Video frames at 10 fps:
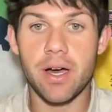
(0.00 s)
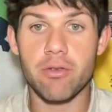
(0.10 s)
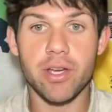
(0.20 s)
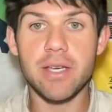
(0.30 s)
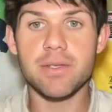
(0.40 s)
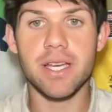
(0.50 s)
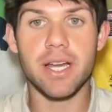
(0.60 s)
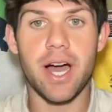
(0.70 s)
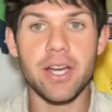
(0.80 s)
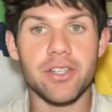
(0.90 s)
Ricky was
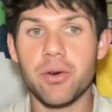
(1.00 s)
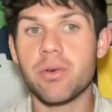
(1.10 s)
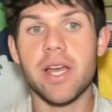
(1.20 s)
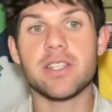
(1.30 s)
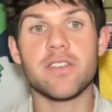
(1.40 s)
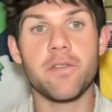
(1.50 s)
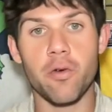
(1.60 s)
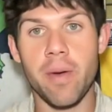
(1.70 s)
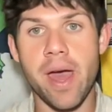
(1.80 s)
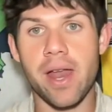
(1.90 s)
like, I don't like this
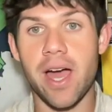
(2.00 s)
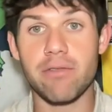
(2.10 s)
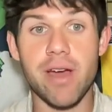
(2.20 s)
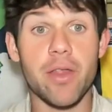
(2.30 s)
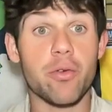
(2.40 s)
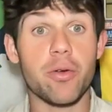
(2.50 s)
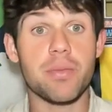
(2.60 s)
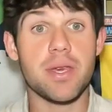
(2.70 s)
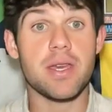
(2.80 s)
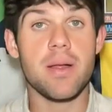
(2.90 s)
format. I'd rather it
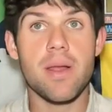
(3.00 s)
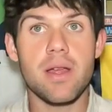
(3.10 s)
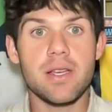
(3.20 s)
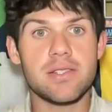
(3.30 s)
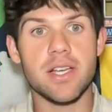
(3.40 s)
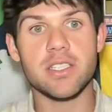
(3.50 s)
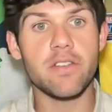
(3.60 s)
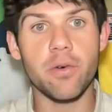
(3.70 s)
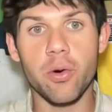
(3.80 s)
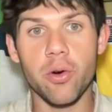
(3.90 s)
be
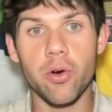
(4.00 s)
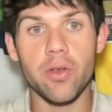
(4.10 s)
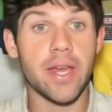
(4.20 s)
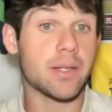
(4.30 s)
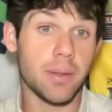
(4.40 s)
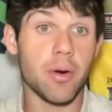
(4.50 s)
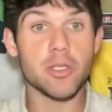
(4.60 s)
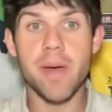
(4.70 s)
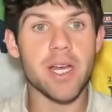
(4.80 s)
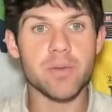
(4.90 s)
64, like a
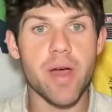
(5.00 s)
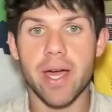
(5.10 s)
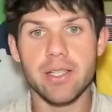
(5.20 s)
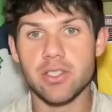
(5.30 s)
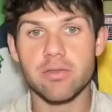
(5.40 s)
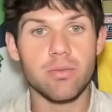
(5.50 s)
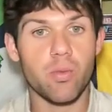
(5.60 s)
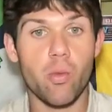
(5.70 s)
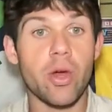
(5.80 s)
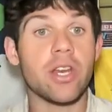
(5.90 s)
March Madness bracket, just
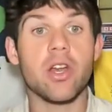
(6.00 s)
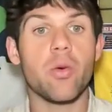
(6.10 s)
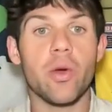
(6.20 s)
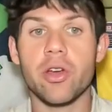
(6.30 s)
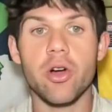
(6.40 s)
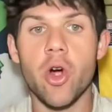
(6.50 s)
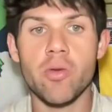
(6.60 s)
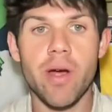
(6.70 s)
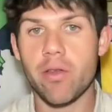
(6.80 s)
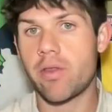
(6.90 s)
win or go
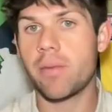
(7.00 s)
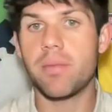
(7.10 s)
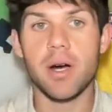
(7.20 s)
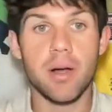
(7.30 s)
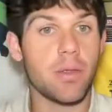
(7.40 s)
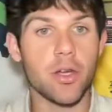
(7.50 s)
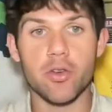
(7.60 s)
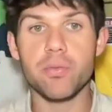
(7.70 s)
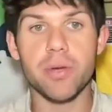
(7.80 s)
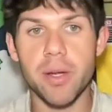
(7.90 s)
home, rather than the
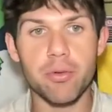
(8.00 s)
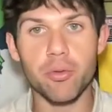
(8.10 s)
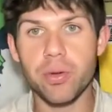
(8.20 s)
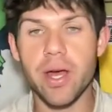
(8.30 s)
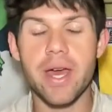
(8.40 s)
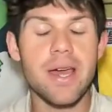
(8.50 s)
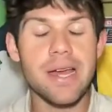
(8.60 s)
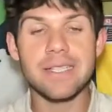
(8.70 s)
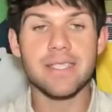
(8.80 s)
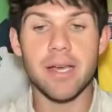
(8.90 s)
group play, pool play
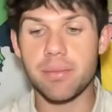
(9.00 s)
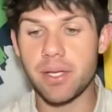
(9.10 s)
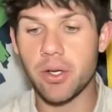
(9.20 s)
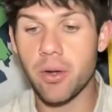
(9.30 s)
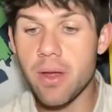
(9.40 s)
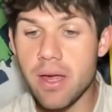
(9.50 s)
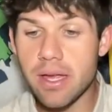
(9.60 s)
type deal.